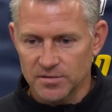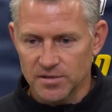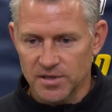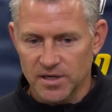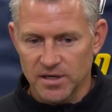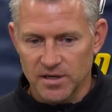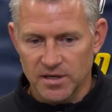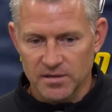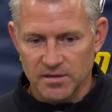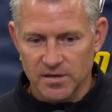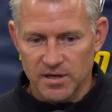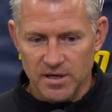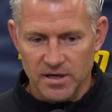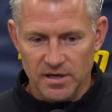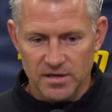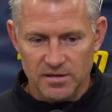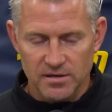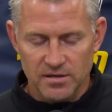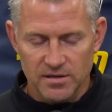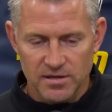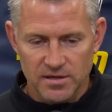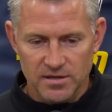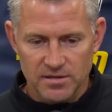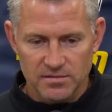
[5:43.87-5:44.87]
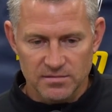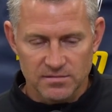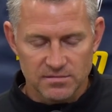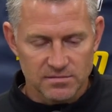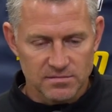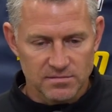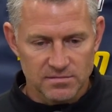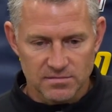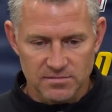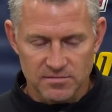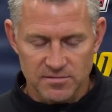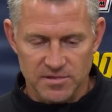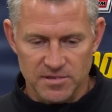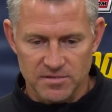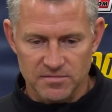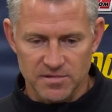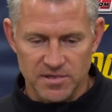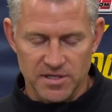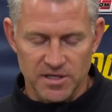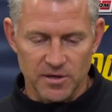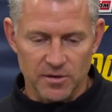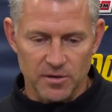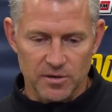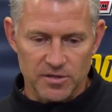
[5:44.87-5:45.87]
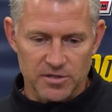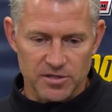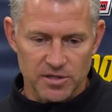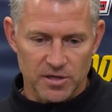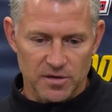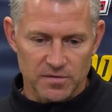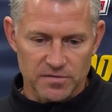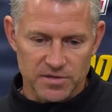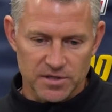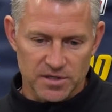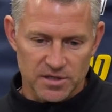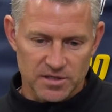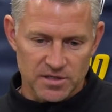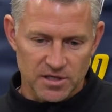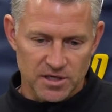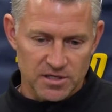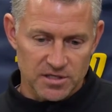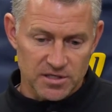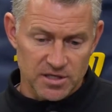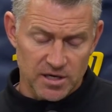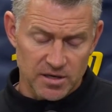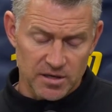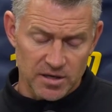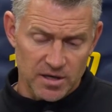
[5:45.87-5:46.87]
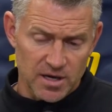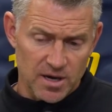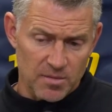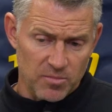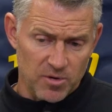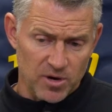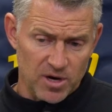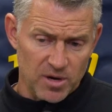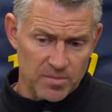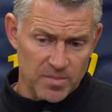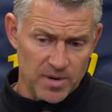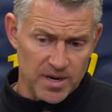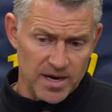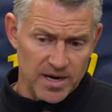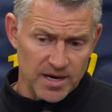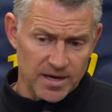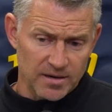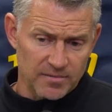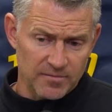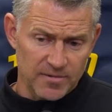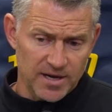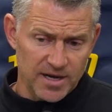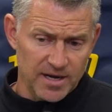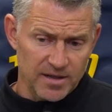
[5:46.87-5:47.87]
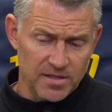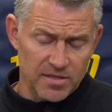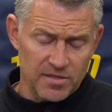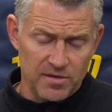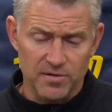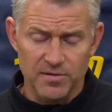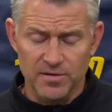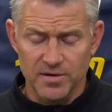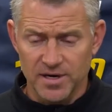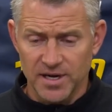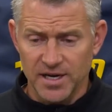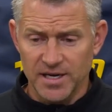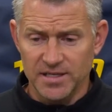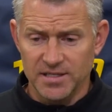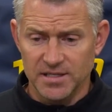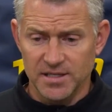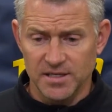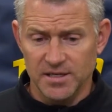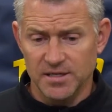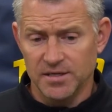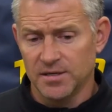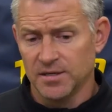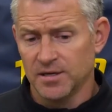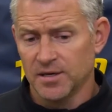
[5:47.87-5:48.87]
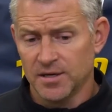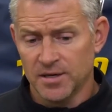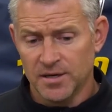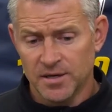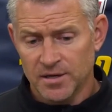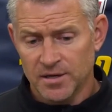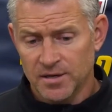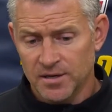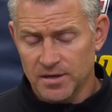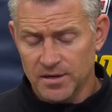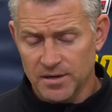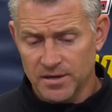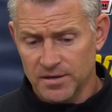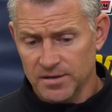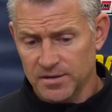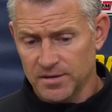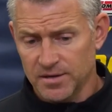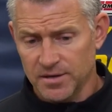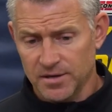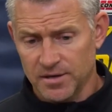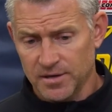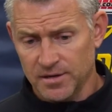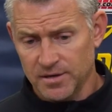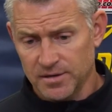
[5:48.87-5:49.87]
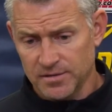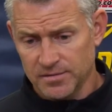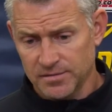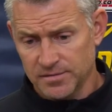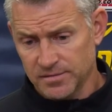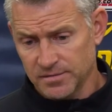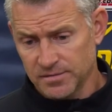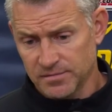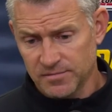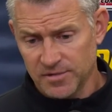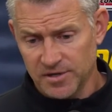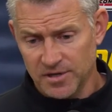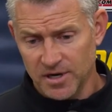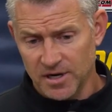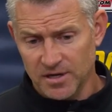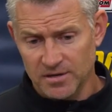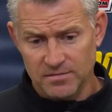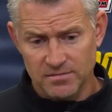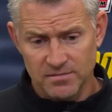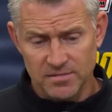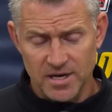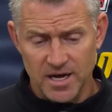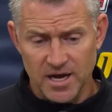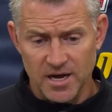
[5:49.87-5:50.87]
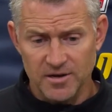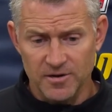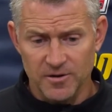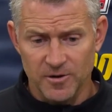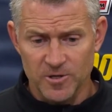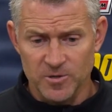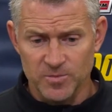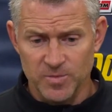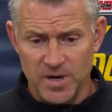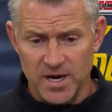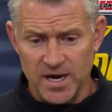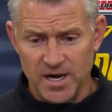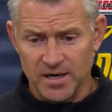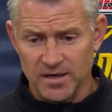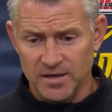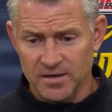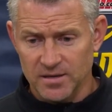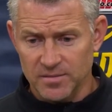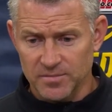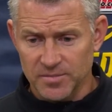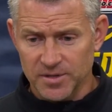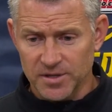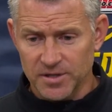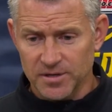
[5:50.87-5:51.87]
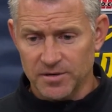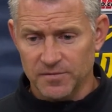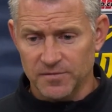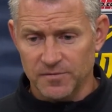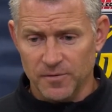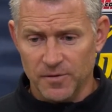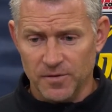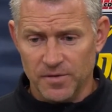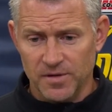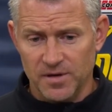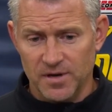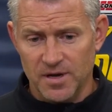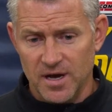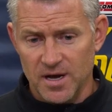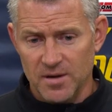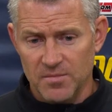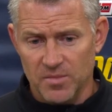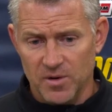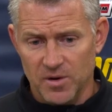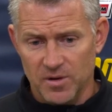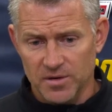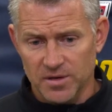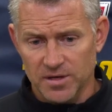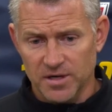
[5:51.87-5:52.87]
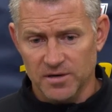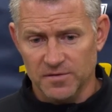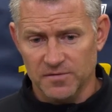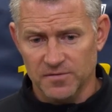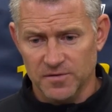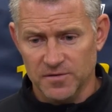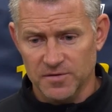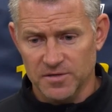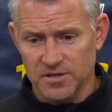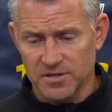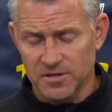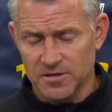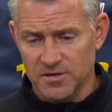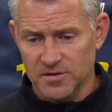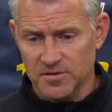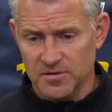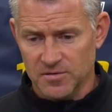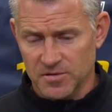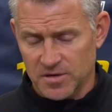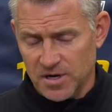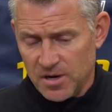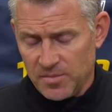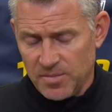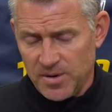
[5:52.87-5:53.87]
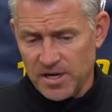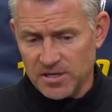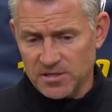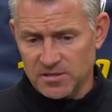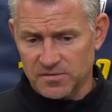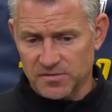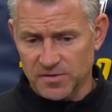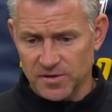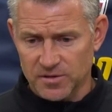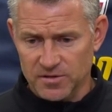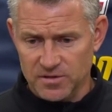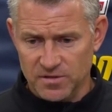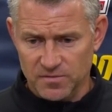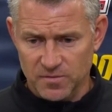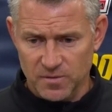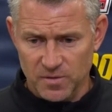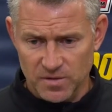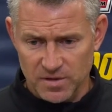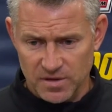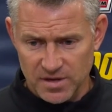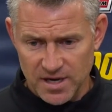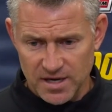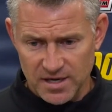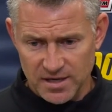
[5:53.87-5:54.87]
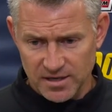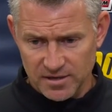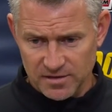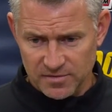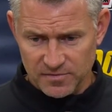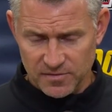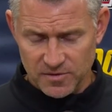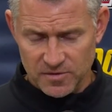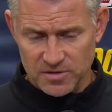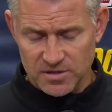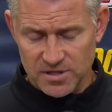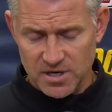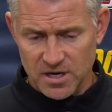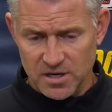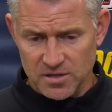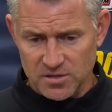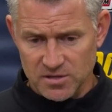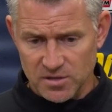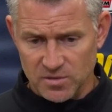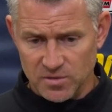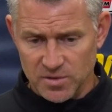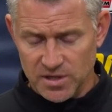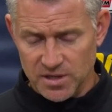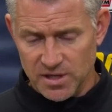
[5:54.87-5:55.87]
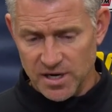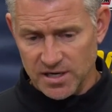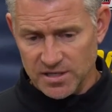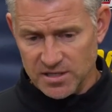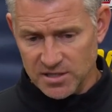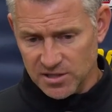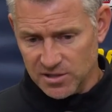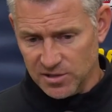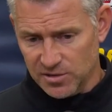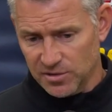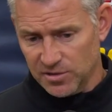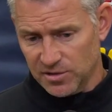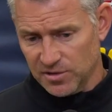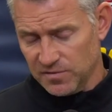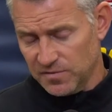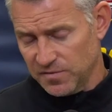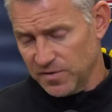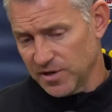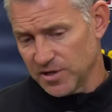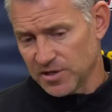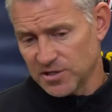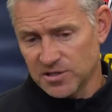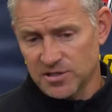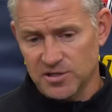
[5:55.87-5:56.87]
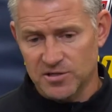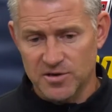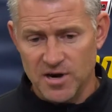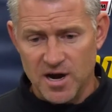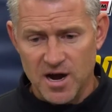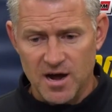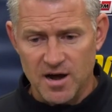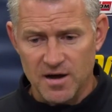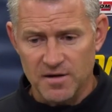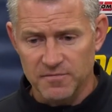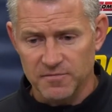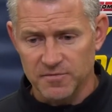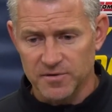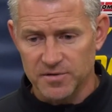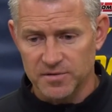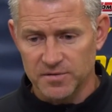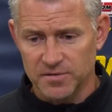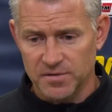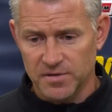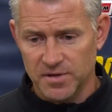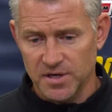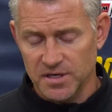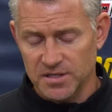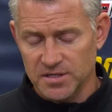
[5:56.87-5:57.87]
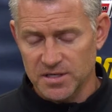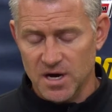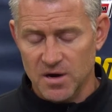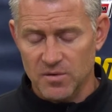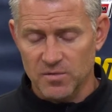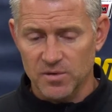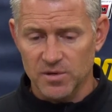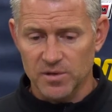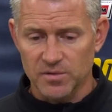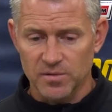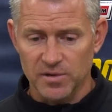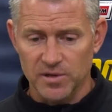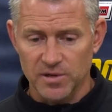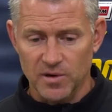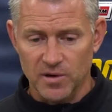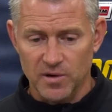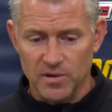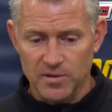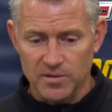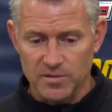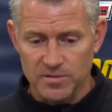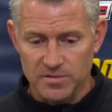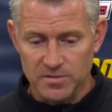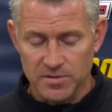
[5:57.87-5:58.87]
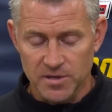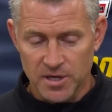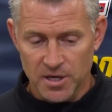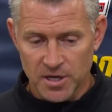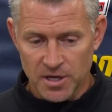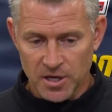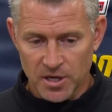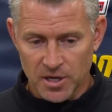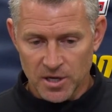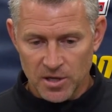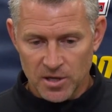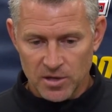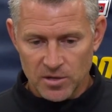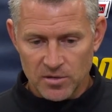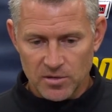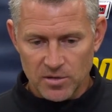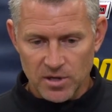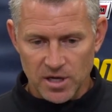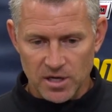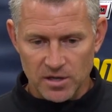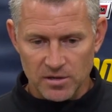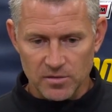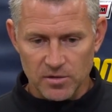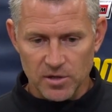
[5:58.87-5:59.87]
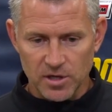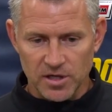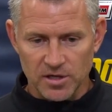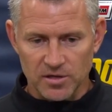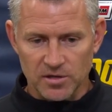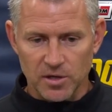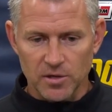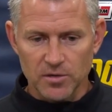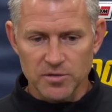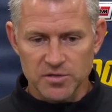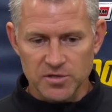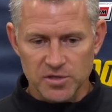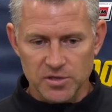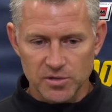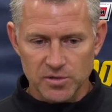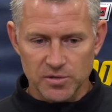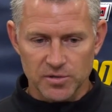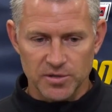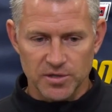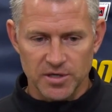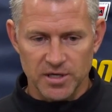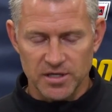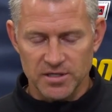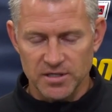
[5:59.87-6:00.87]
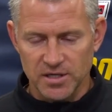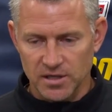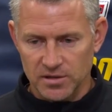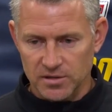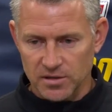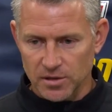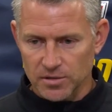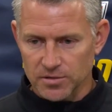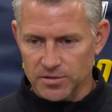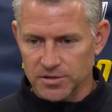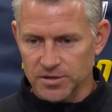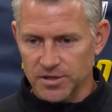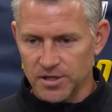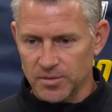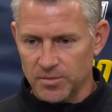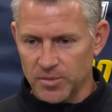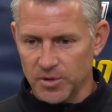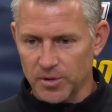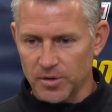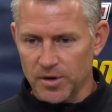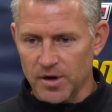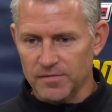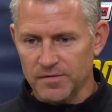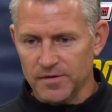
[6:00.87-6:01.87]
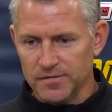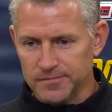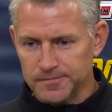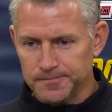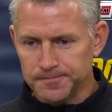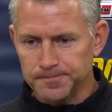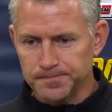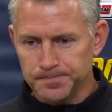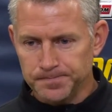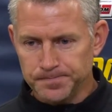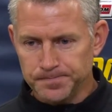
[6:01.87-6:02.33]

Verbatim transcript: They they, they we, we killed ourselves on a touchdown that got brought back, and we had third and 18, and uh, we got nine yards back and completed a fourth and nine ball to get a first or got a pass interference on fourth and nine to get the first down. So we executed and finished the drive when things got really really hard and you got to look at those too, and you got to take those and you got to build off of them.